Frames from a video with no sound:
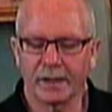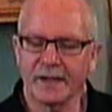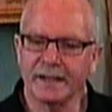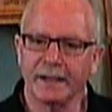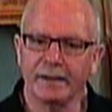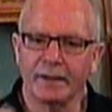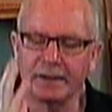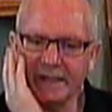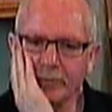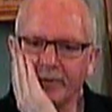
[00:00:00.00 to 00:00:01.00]
and then
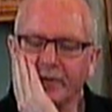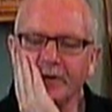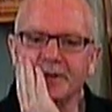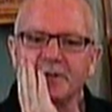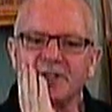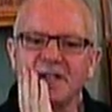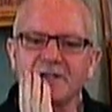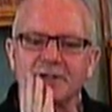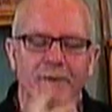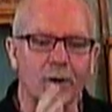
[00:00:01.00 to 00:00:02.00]
he did refer to
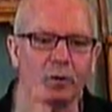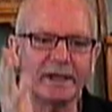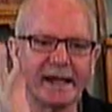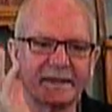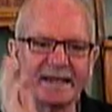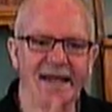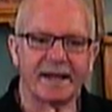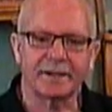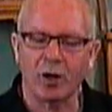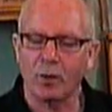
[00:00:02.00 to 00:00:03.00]
Jesus, but only at the
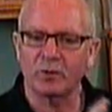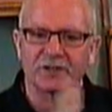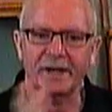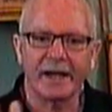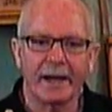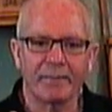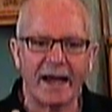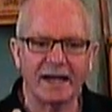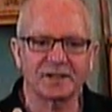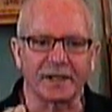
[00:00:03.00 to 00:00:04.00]
end, and almost in
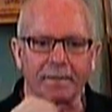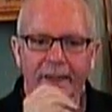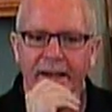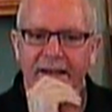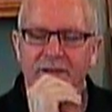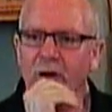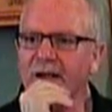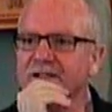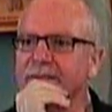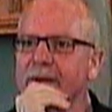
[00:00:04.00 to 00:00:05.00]
passing. He
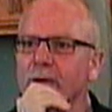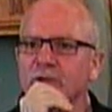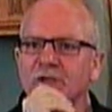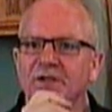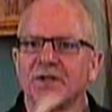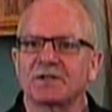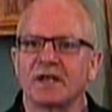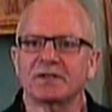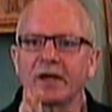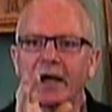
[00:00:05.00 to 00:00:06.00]
talks about
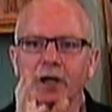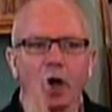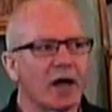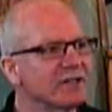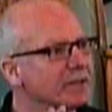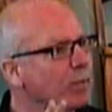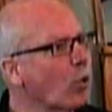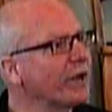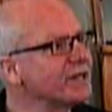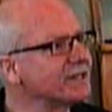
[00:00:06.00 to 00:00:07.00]
Jesus as God's
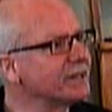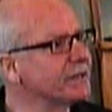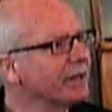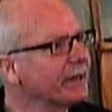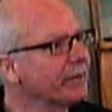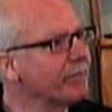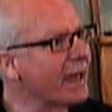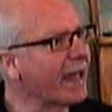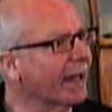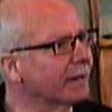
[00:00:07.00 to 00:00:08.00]
appointed
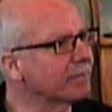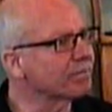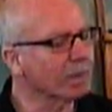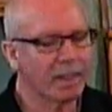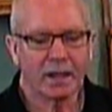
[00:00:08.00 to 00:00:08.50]
man.